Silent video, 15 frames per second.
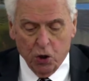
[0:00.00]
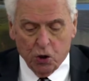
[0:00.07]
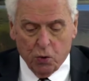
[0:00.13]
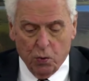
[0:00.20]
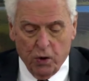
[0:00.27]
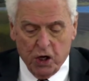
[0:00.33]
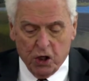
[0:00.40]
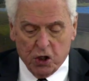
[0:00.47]
to
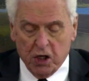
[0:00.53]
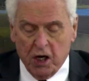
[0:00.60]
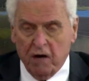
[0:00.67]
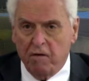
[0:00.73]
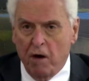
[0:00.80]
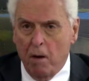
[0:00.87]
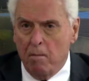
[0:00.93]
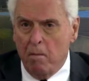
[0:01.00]

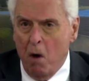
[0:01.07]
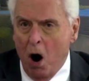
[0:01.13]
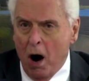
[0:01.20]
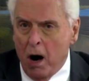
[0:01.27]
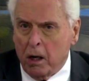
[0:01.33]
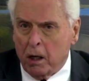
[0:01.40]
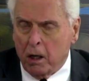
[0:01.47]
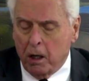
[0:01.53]
receive a
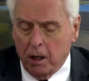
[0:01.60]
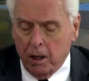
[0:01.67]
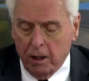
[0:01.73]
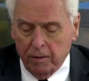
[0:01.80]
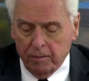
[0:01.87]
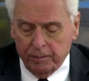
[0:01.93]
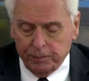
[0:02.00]
mark